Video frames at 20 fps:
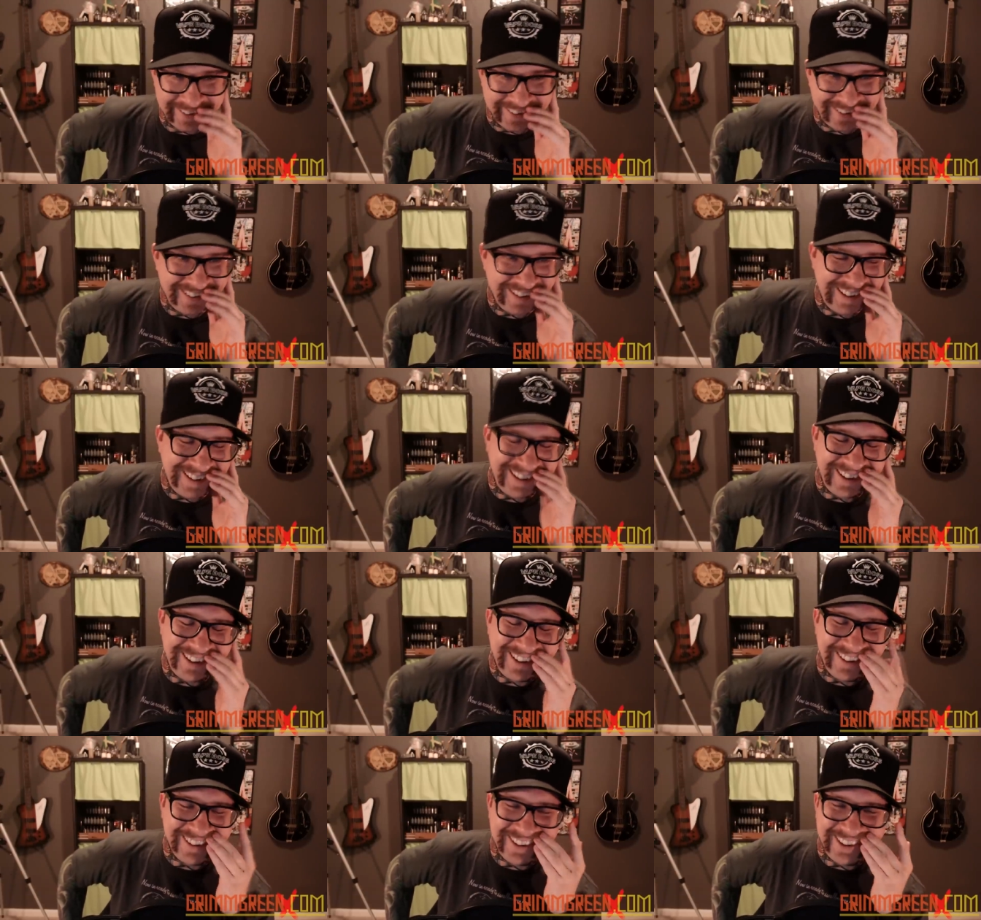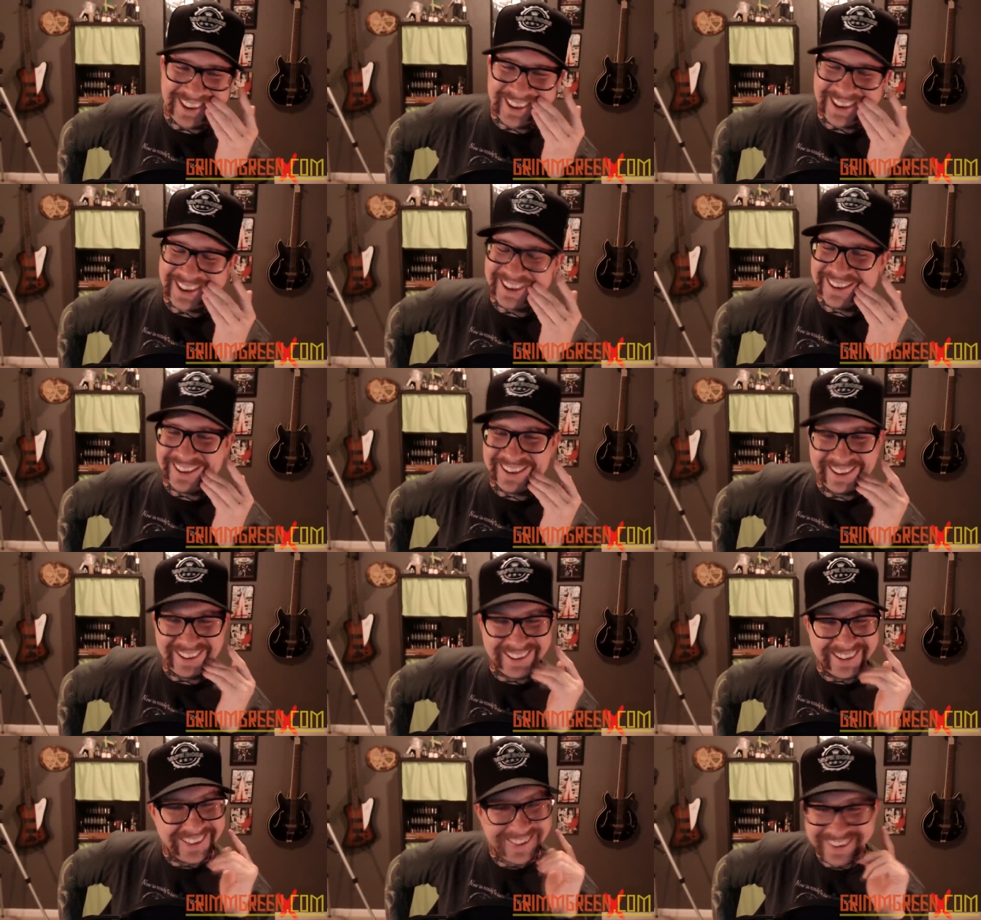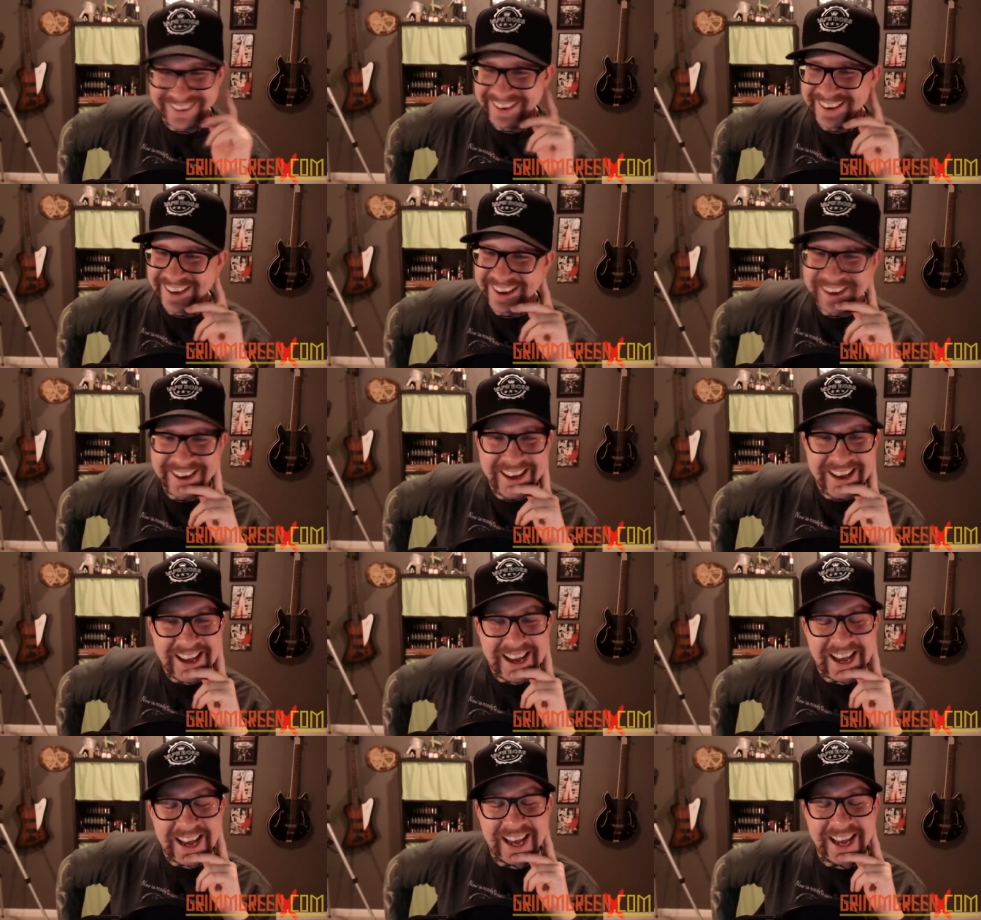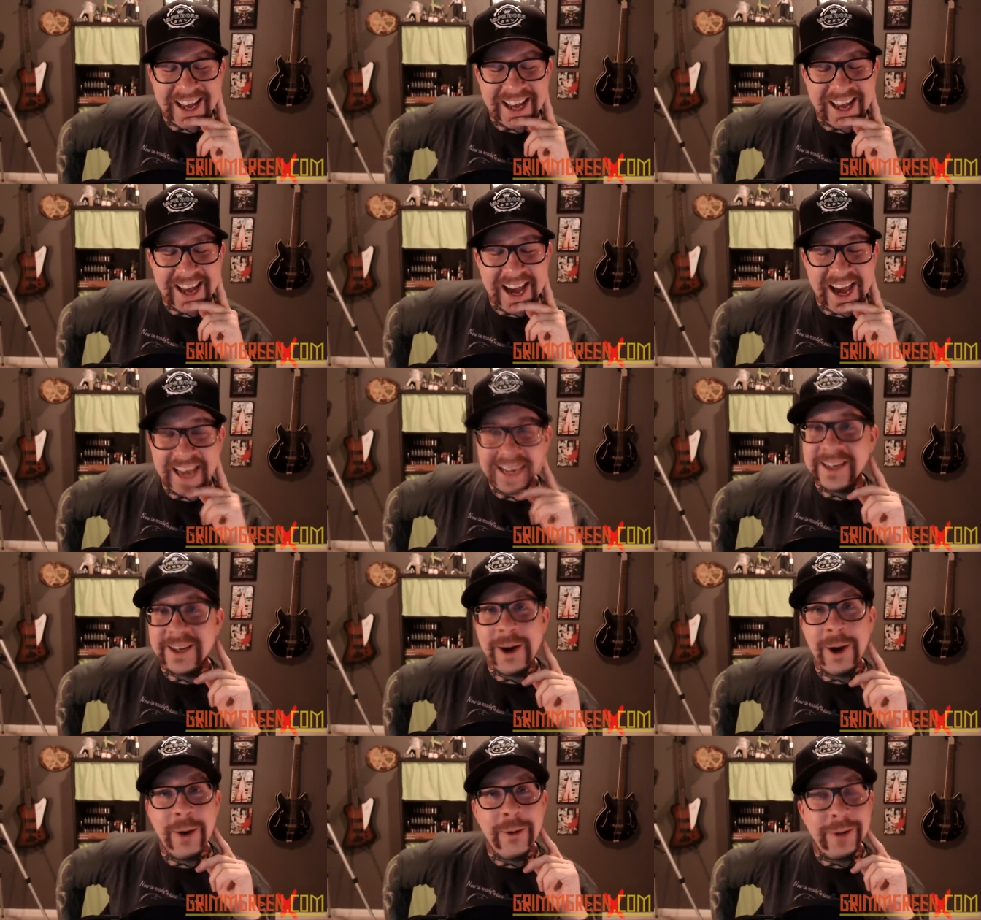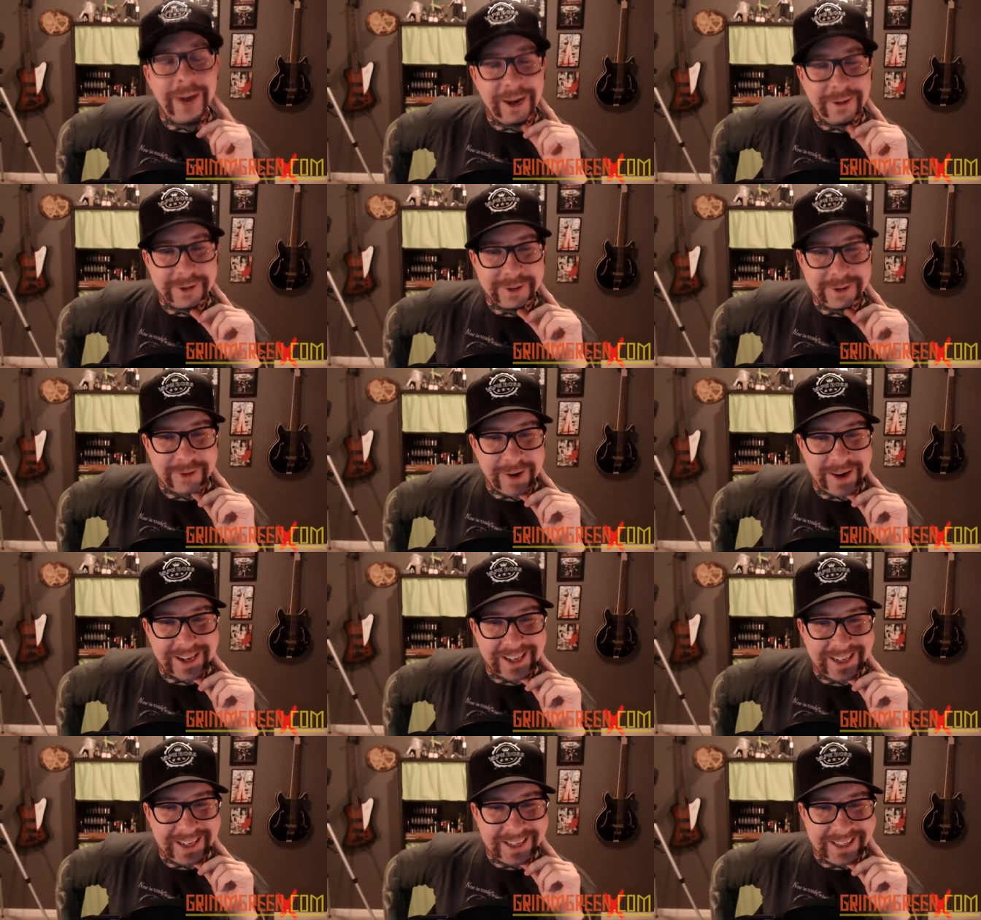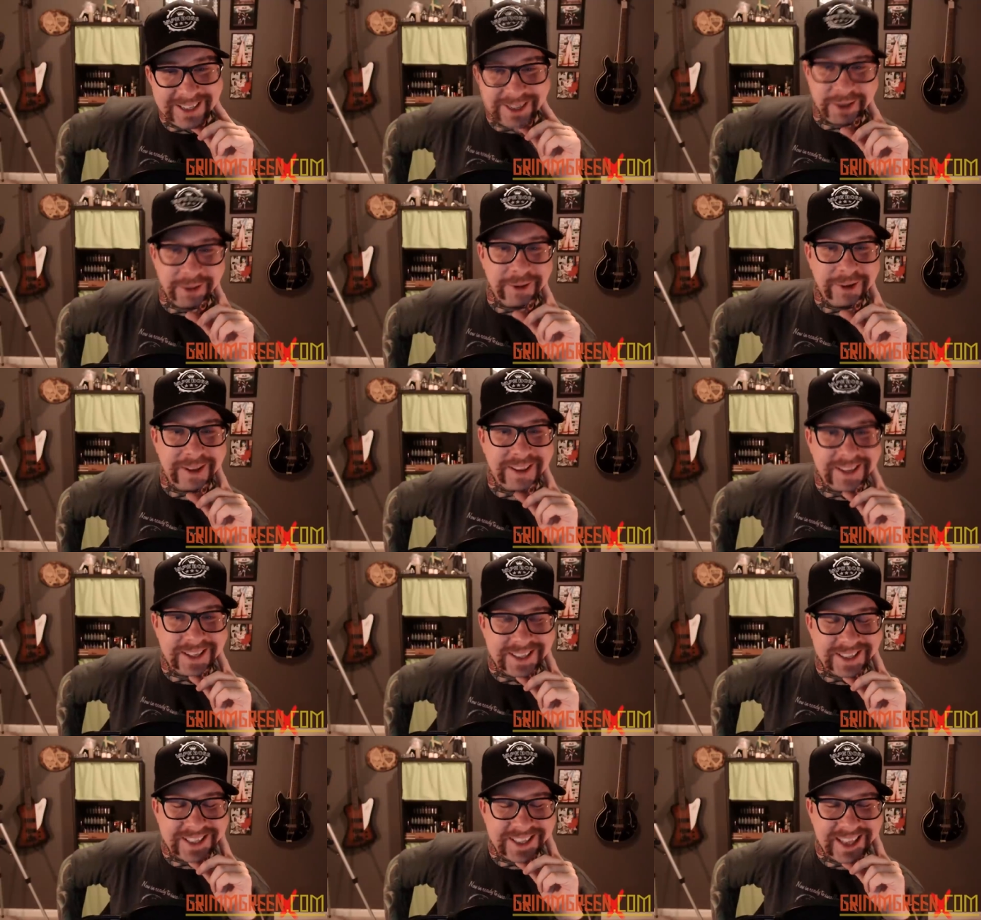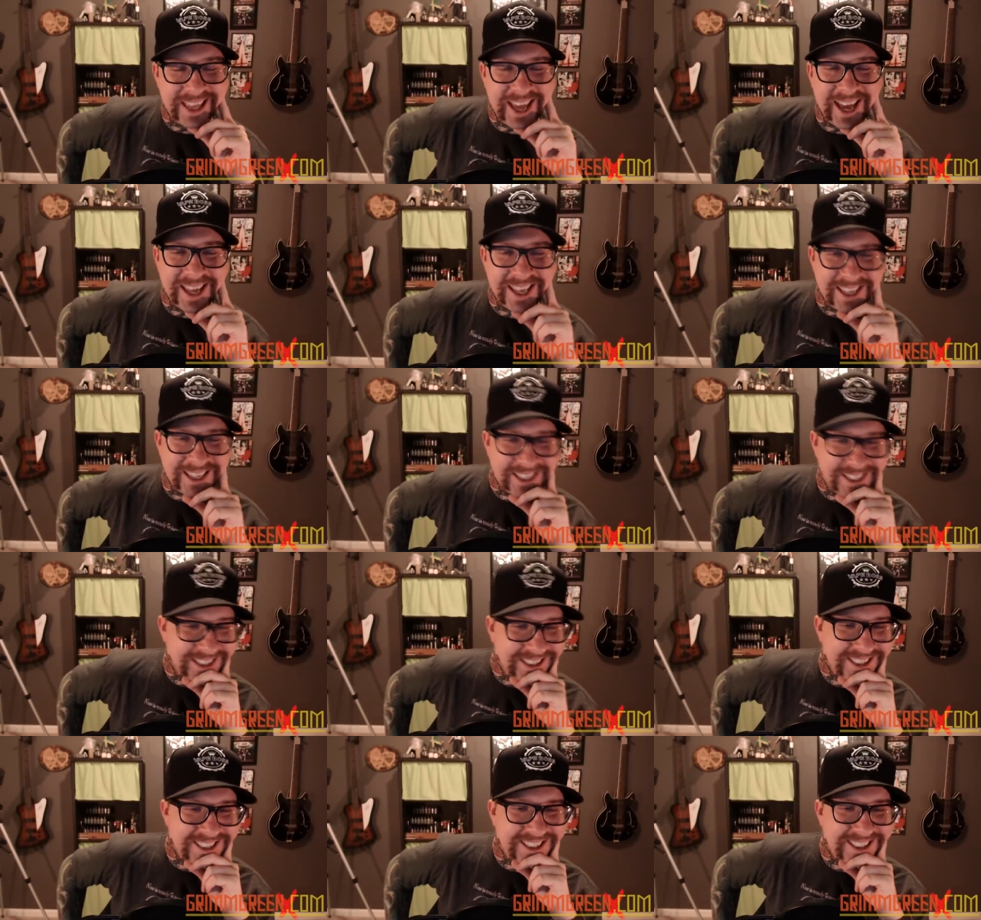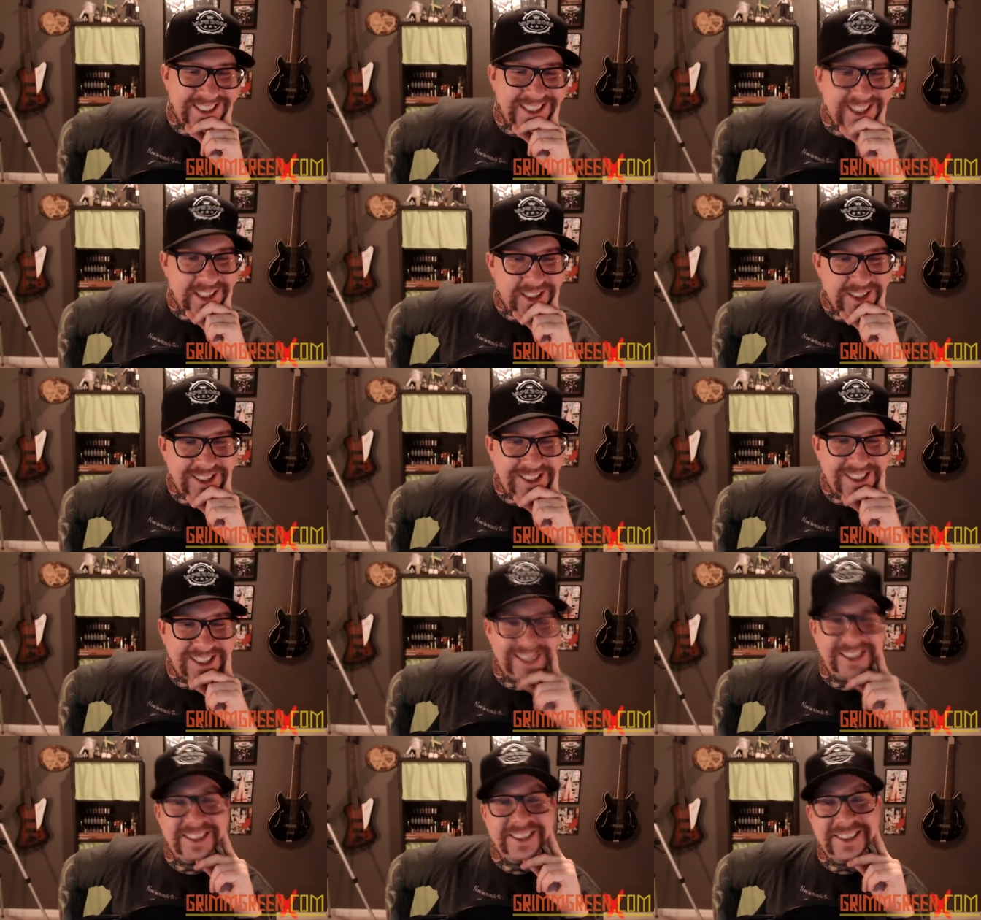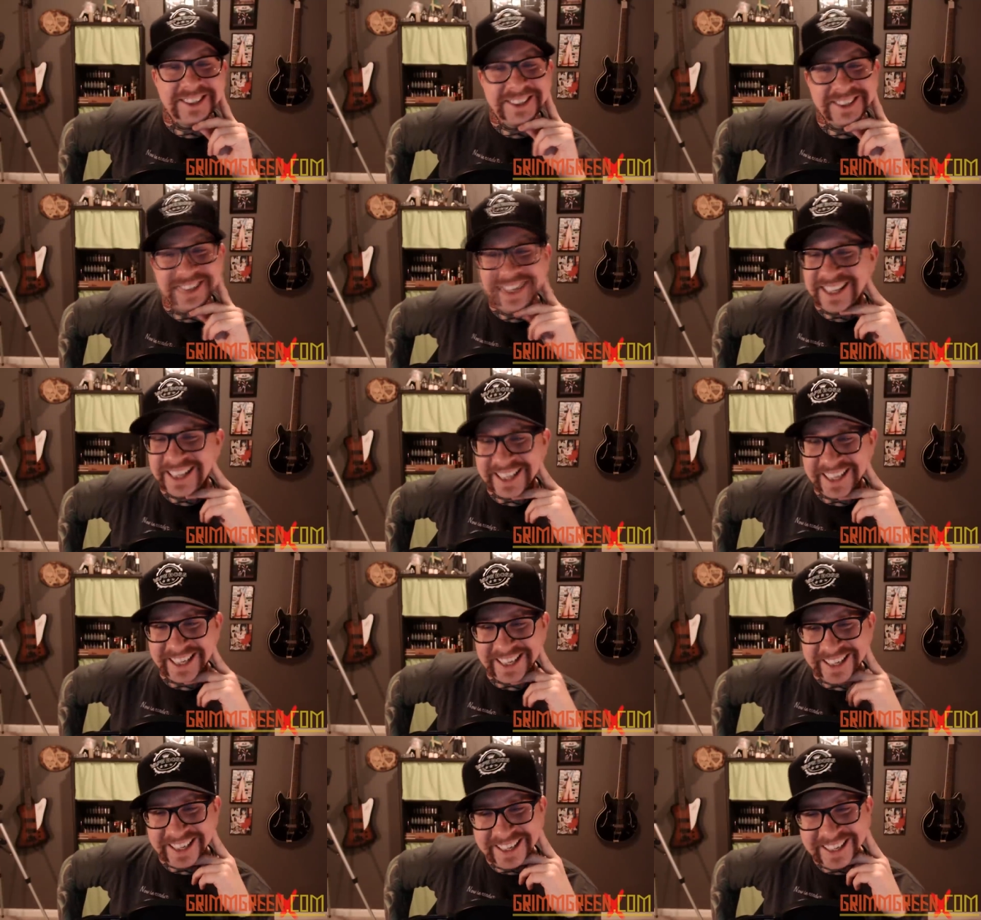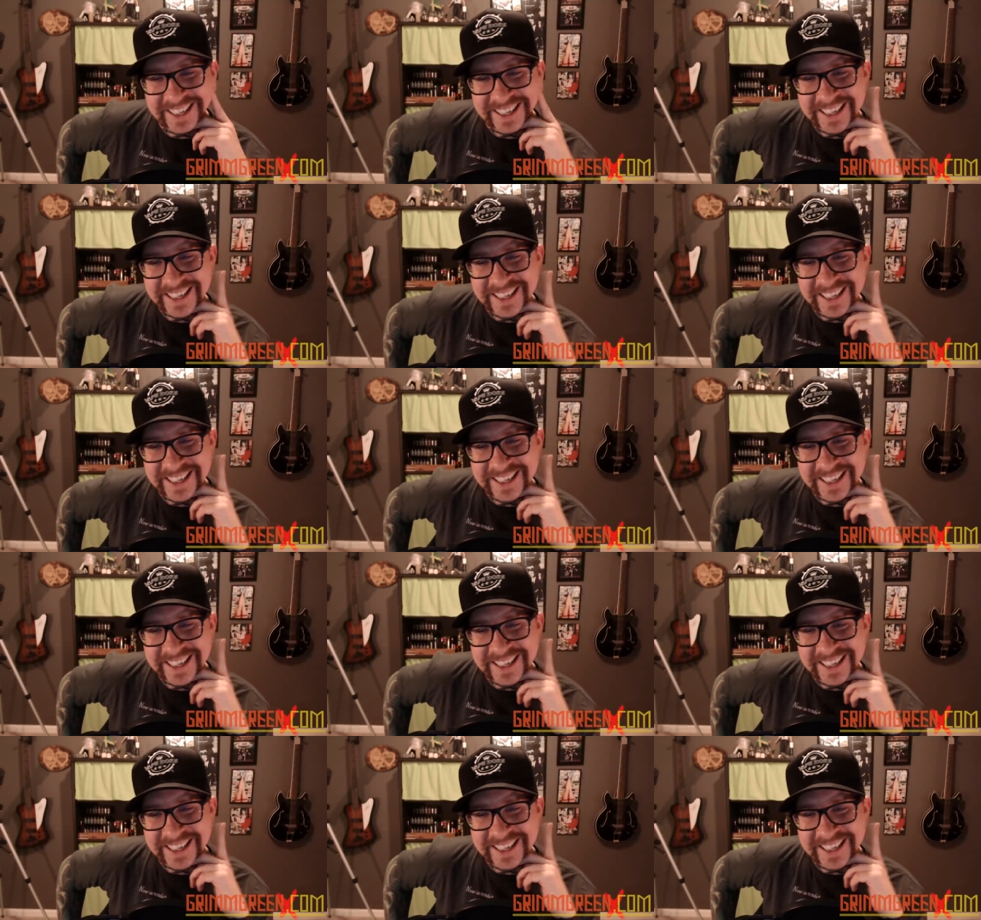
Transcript: uh, I didn't know what I was walking into with this. That is silly.